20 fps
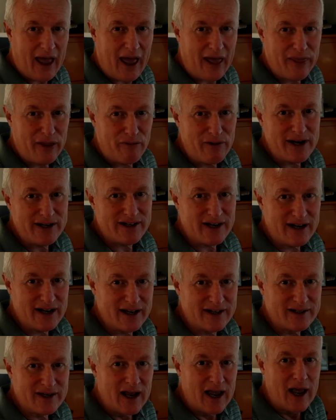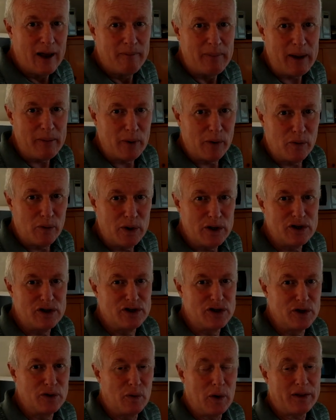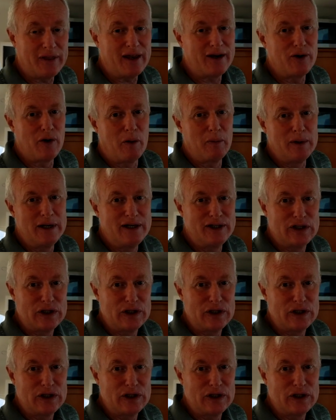and the reason is people would do what they normally